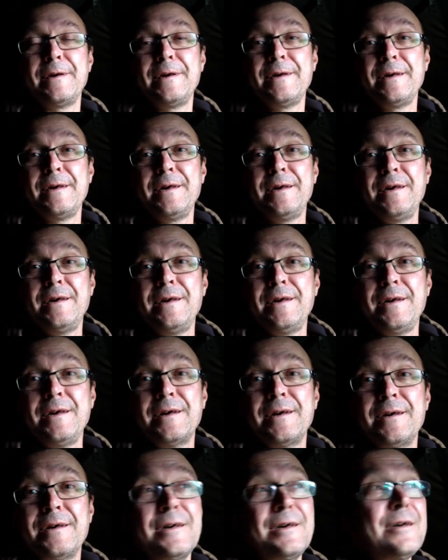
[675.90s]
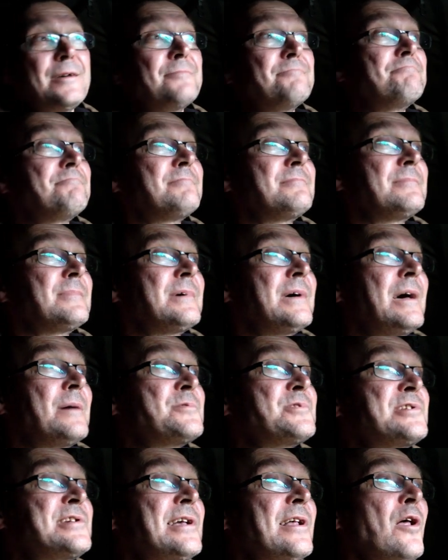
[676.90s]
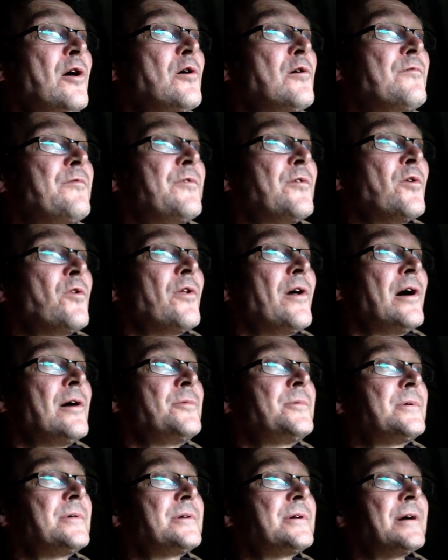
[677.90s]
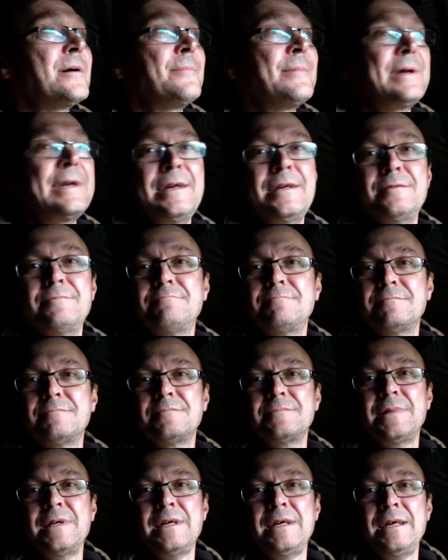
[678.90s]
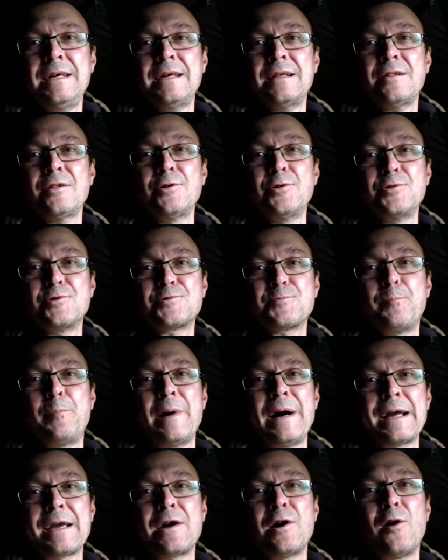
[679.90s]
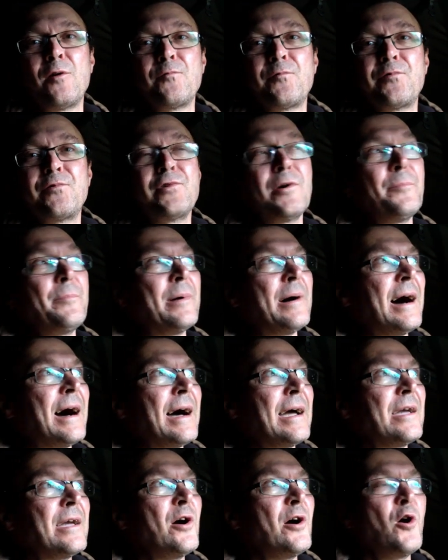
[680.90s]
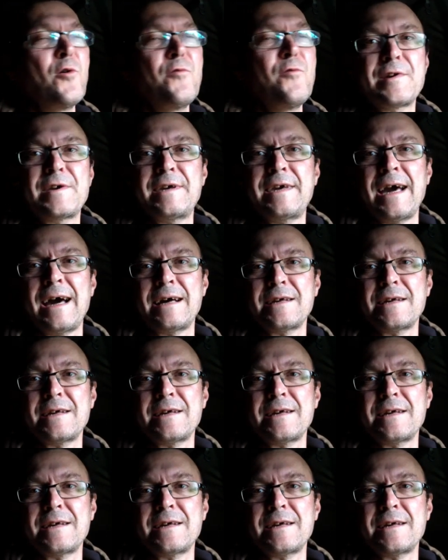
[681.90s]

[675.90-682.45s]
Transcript: I'm still hopeful though. I mean, it looks bang on for a bite. Overcast.